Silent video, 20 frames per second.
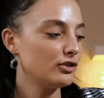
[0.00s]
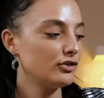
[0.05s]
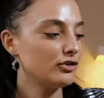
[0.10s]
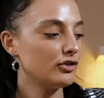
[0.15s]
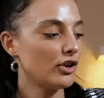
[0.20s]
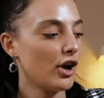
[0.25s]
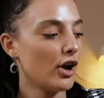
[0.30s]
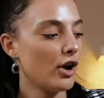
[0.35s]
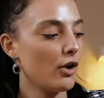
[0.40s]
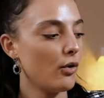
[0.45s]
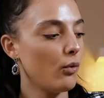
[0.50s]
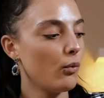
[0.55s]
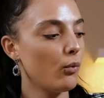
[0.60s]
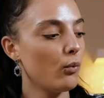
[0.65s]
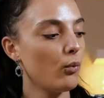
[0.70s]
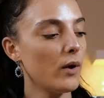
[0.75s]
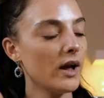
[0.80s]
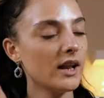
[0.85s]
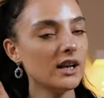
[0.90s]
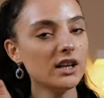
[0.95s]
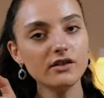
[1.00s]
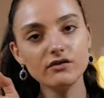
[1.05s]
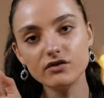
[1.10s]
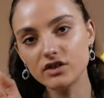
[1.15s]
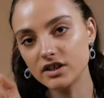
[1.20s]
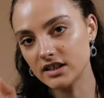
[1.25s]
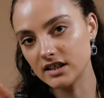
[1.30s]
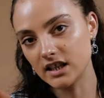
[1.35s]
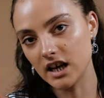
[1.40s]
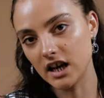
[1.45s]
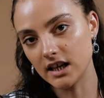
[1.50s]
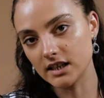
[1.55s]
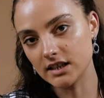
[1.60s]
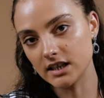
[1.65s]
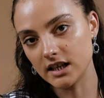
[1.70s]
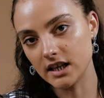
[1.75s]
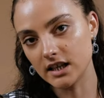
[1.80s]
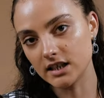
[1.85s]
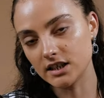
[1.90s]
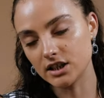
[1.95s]
So when you've
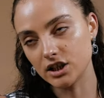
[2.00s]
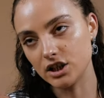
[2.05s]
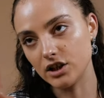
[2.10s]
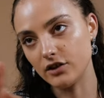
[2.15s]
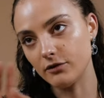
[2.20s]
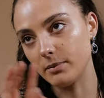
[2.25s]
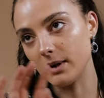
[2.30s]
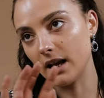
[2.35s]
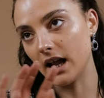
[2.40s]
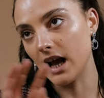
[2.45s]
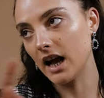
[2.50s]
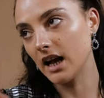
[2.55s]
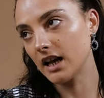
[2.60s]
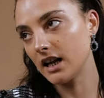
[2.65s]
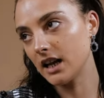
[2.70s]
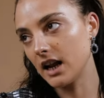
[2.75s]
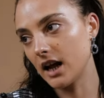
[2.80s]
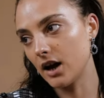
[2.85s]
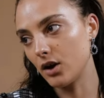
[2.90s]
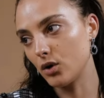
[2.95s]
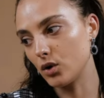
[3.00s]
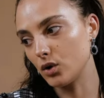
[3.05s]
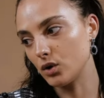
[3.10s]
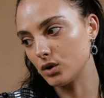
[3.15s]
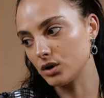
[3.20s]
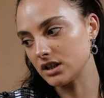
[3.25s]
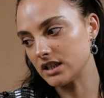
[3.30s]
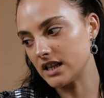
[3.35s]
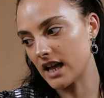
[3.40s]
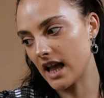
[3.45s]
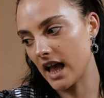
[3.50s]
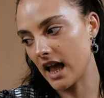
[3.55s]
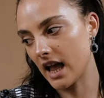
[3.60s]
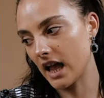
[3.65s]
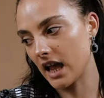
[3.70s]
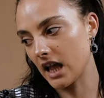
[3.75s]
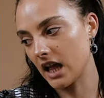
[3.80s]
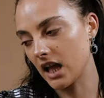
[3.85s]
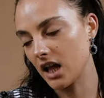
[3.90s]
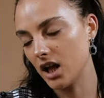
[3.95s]
decided you've been hanging out all
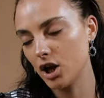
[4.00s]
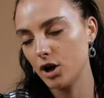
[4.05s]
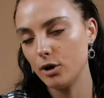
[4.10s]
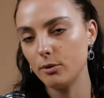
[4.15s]
day,